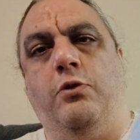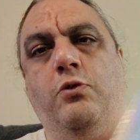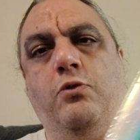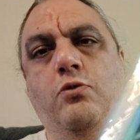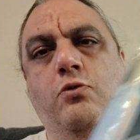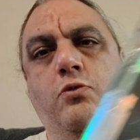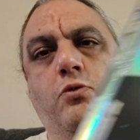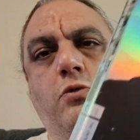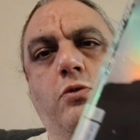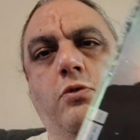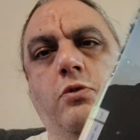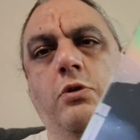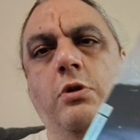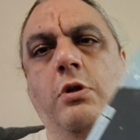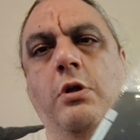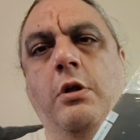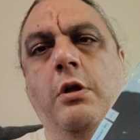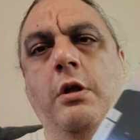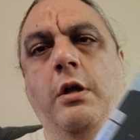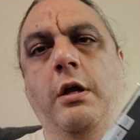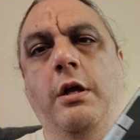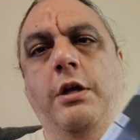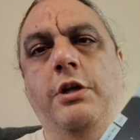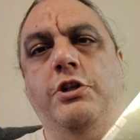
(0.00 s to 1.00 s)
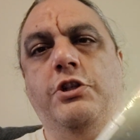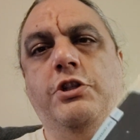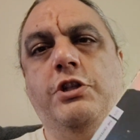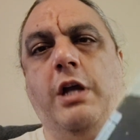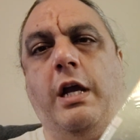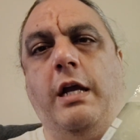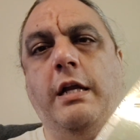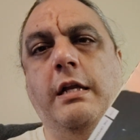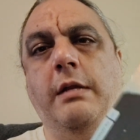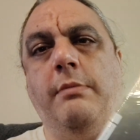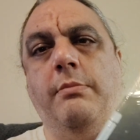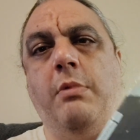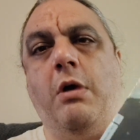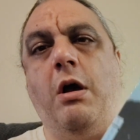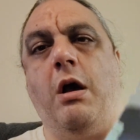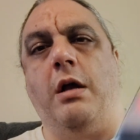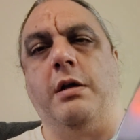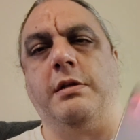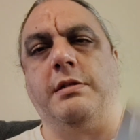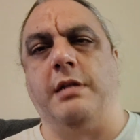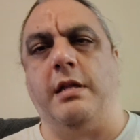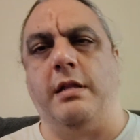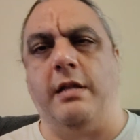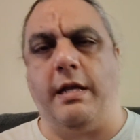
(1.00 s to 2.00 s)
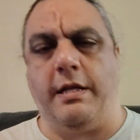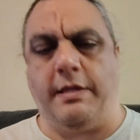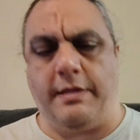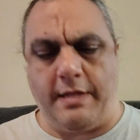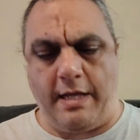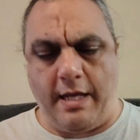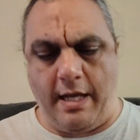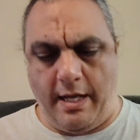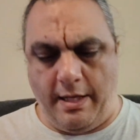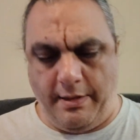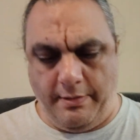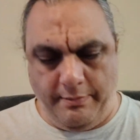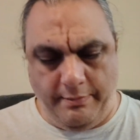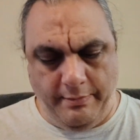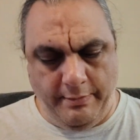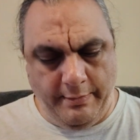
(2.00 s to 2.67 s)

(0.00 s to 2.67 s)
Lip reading: Cool, shiny box. I like that.